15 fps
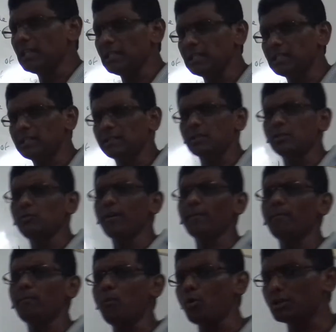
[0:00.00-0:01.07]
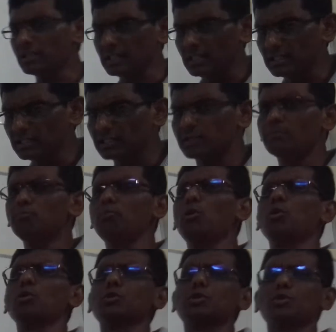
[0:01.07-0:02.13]
turns, you have more turns,
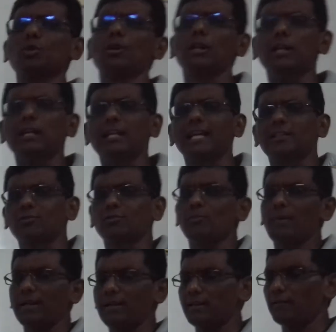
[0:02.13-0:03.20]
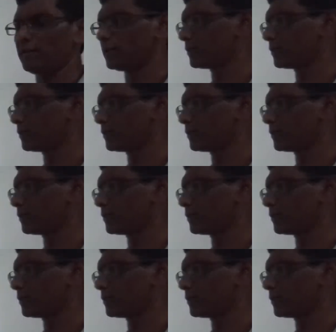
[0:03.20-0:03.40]
more stronger electromagnetic